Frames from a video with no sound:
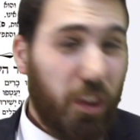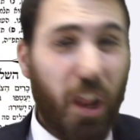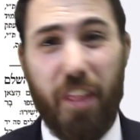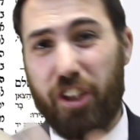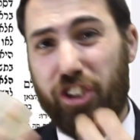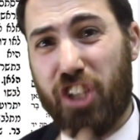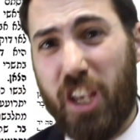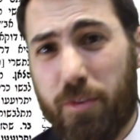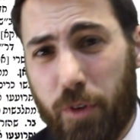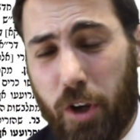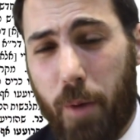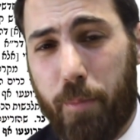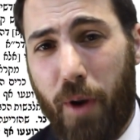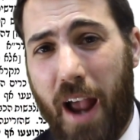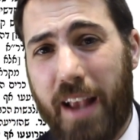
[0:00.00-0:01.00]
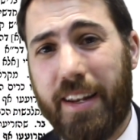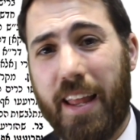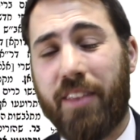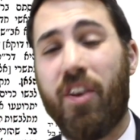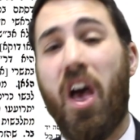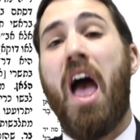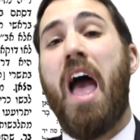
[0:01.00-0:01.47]
The sheaves become
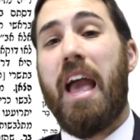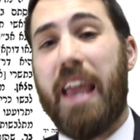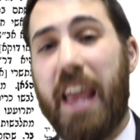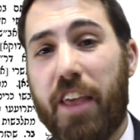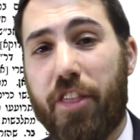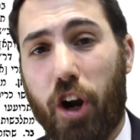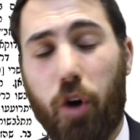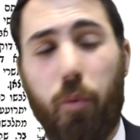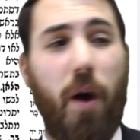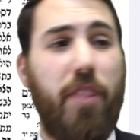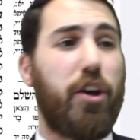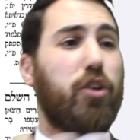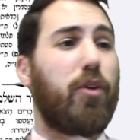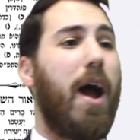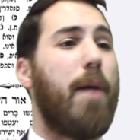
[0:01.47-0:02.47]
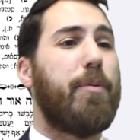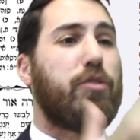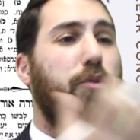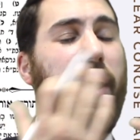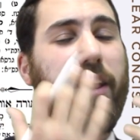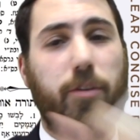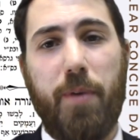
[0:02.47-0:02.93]
pregnant either when the crop is
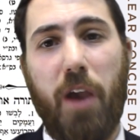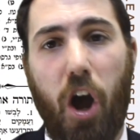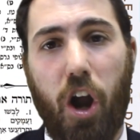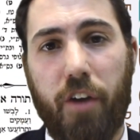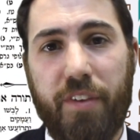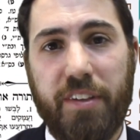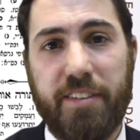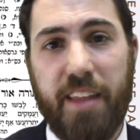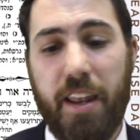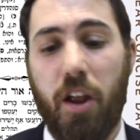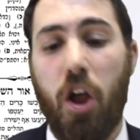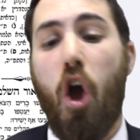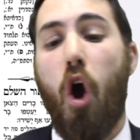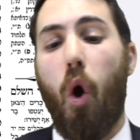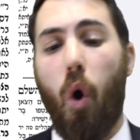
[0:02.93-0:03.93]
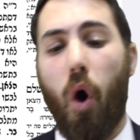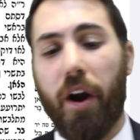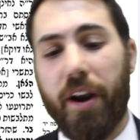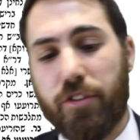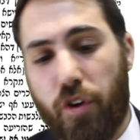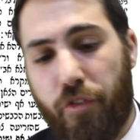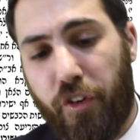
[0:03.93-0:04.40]
ready to be harvested, or
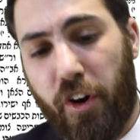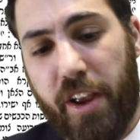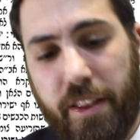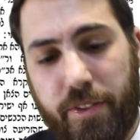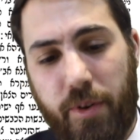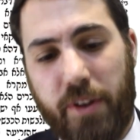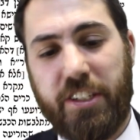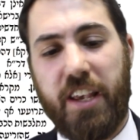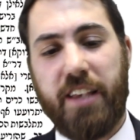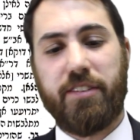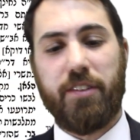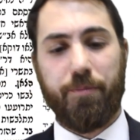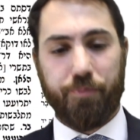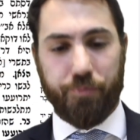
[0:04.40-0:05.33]
it's referring, which is